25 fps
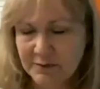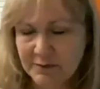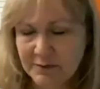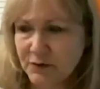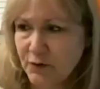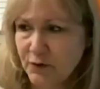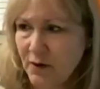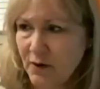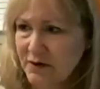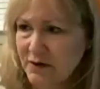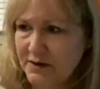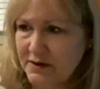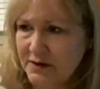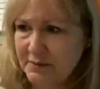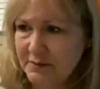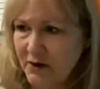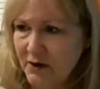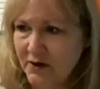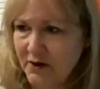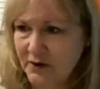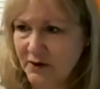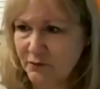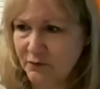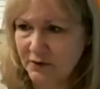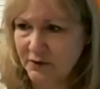been quoting
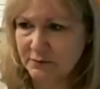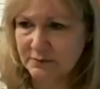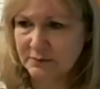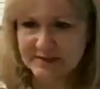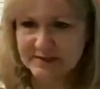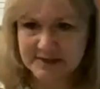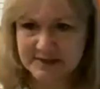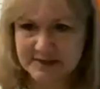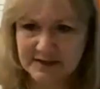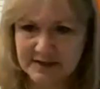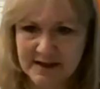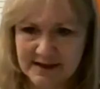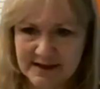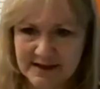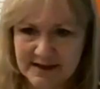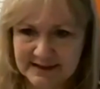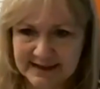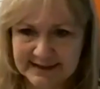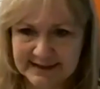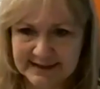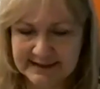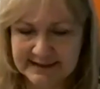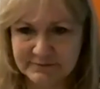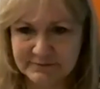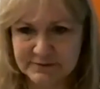Marianne Williamson a lot
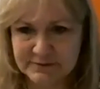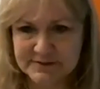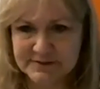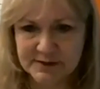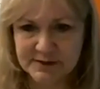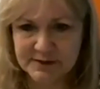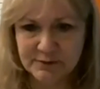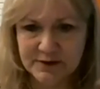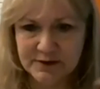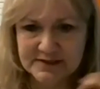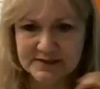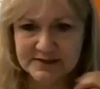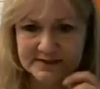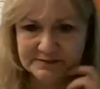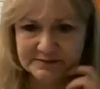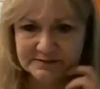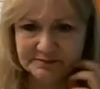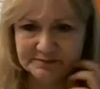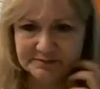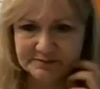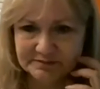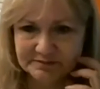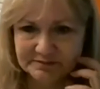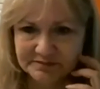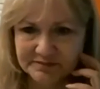lately for some reason.
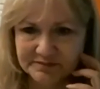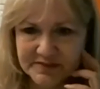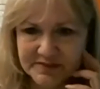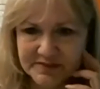She's